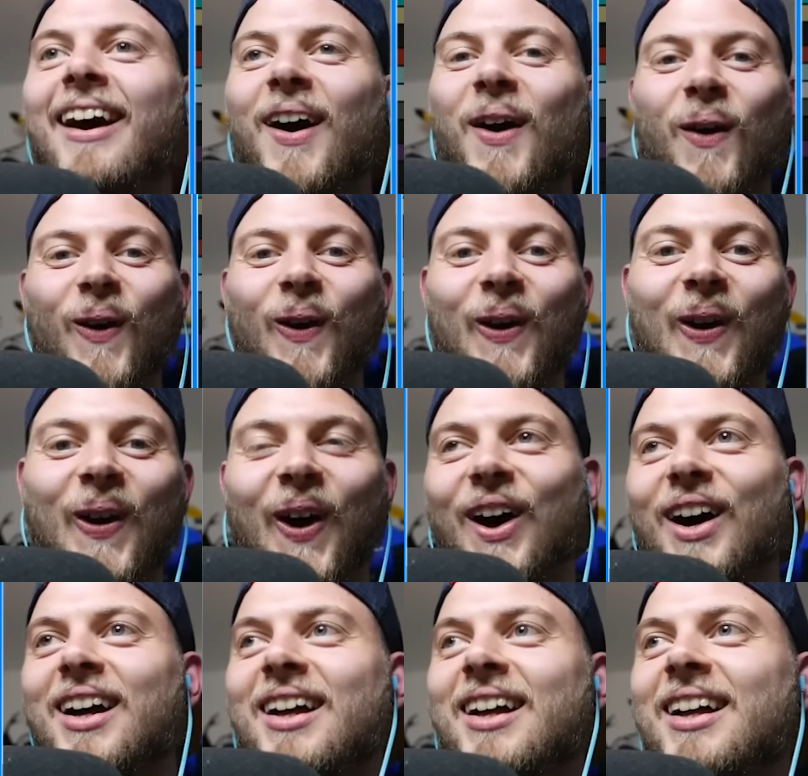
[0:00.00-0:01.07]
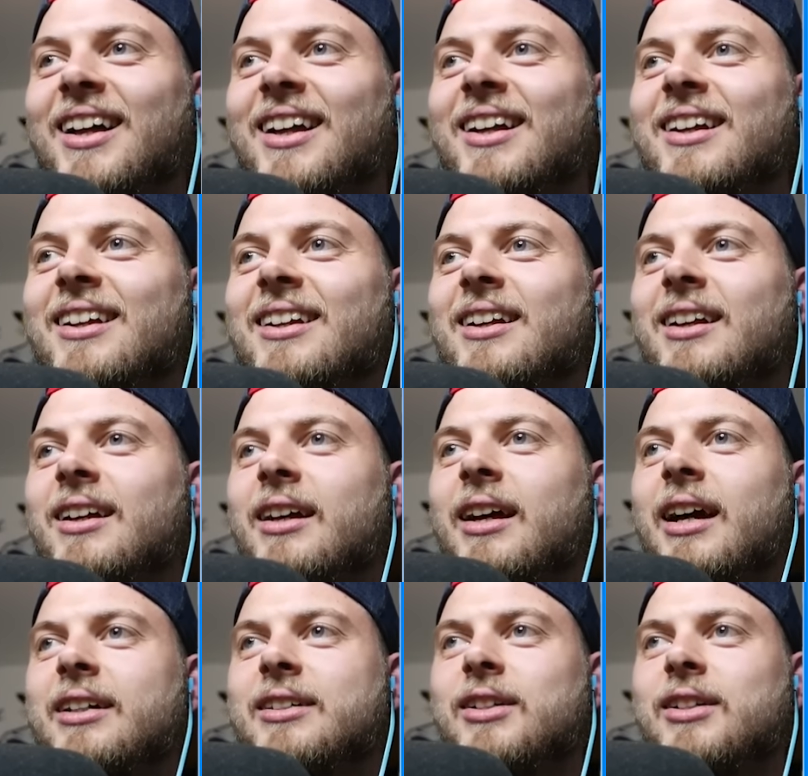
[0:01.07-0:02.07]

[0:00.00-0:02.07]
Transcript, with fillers: Oh. Where do I jump? I